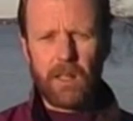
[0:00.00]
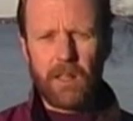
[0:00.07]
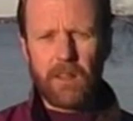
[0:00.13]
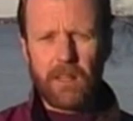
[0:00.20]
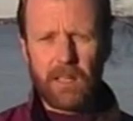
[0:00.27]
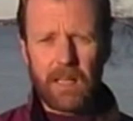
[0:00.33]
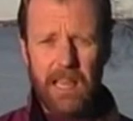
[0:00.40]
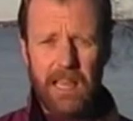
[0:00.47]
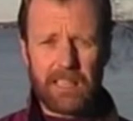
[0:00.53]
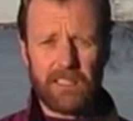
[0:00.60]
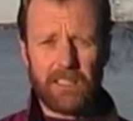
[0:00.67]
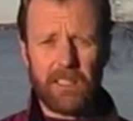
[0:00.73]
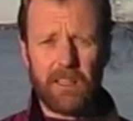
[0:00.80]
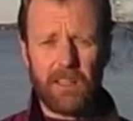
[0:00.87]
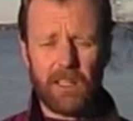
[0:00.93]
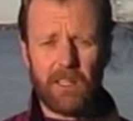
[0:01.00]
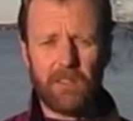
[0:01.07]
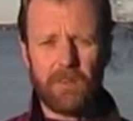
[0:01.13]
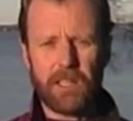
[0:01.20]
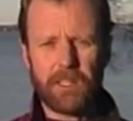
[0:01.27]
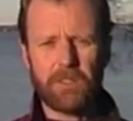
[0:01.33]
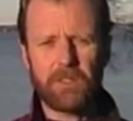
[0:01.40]
Then lastly, think of
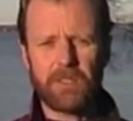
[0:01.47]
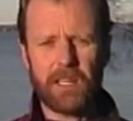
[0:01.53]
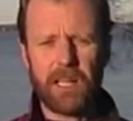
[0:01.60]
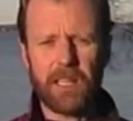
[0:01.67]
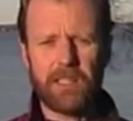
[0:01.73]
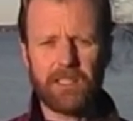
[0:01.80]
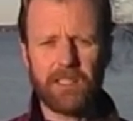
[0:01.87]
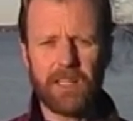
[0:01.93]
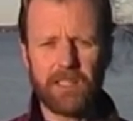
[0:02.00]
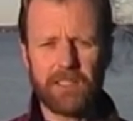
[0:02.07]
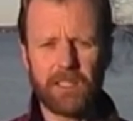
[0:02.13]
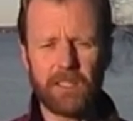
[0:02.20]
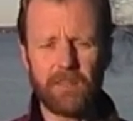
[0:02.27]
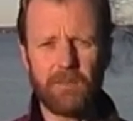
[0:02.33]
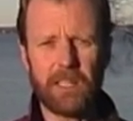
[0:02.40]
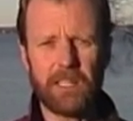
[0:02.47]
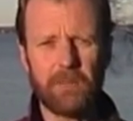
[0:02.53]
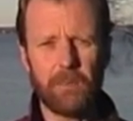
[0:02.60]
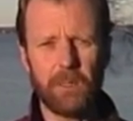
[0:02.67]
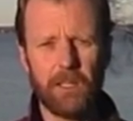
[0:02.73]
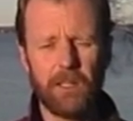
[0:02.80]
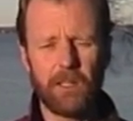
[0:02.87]
exercise as an
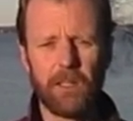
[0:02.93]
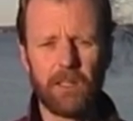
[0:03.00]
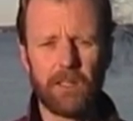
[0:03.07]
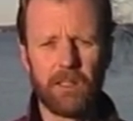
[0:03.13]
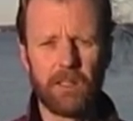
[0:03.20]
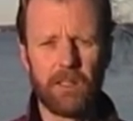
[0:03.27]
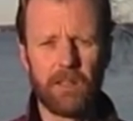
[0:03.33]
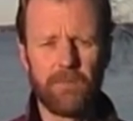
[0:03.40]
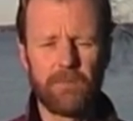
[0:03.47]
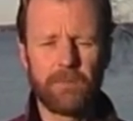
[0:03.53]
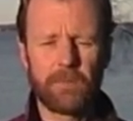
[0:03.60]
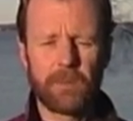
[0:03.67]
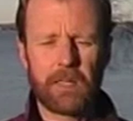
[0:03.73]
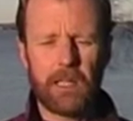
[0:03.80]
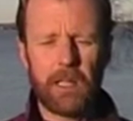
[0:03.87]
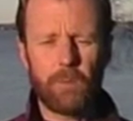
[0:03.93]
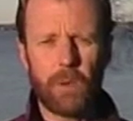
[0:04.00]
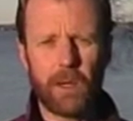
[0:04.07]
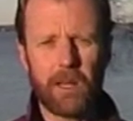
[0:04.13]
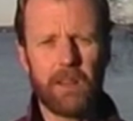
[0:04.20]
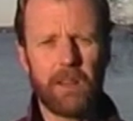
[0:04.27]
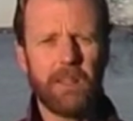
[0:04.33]
investment. And
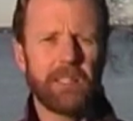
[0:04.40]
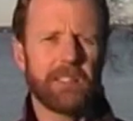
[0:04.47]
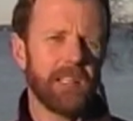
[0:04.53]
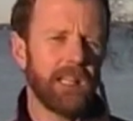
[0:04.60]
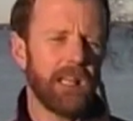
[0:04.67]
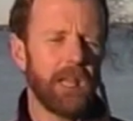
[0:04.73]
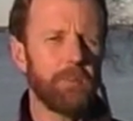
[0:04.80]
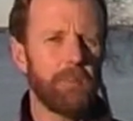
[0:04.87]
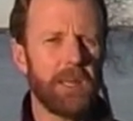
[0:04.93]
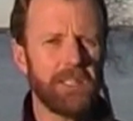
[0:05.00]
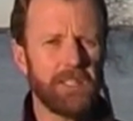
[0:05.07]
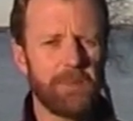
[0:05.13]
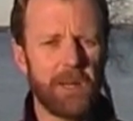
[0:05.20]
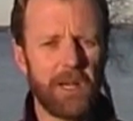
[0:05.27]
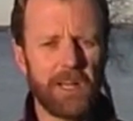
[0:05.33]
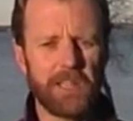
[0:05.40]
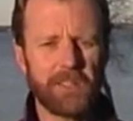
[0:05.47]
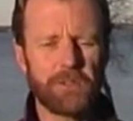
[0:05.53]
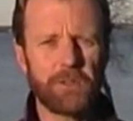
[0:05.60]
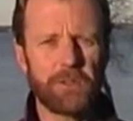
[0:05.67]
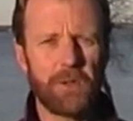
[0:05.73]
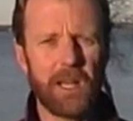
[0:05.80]
one of the things I like best about
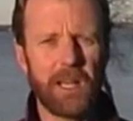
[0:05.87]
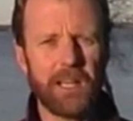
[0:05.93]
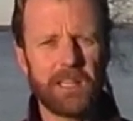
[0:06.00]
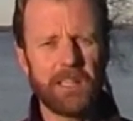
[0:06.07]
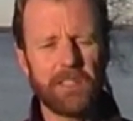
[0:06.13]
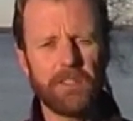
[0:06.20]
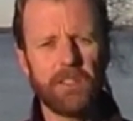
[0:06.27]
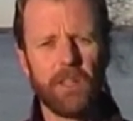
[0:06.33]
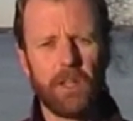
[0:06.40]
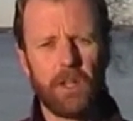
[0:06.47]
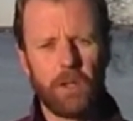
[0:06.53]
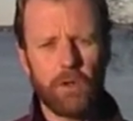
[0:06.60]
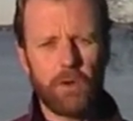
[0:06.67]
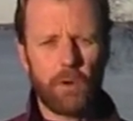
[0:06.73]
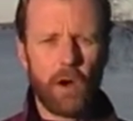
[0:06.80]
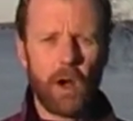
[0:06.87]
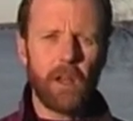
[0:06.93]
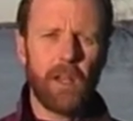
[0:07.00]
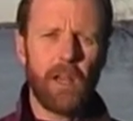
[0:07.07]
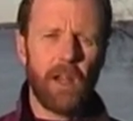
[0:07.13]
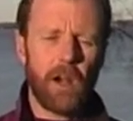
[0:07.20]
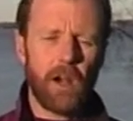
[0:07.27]
exerstriding is you
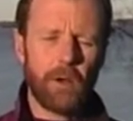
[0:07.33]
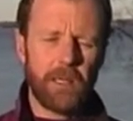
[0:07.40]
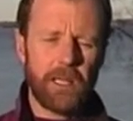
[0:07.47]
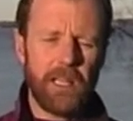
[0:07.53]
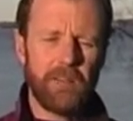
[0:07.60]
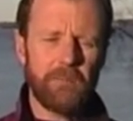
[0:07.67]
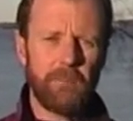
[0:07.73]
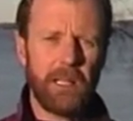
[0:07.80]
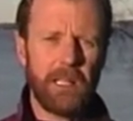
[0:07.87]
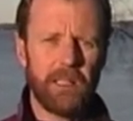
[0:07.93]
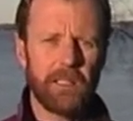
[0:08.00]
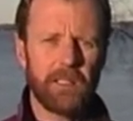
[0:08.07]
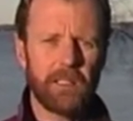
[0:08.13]
already have made the